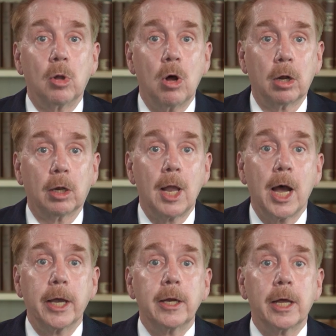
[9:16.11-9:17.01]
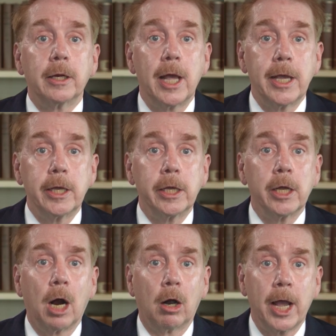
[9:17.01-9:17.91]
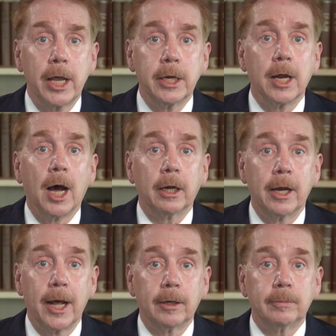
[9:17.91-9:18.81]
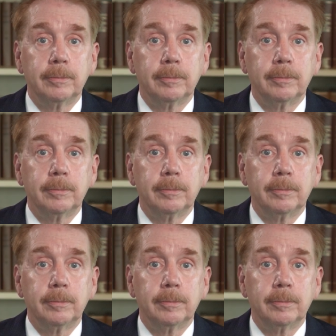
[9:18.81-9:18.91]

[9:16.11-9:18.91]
online at aera.net.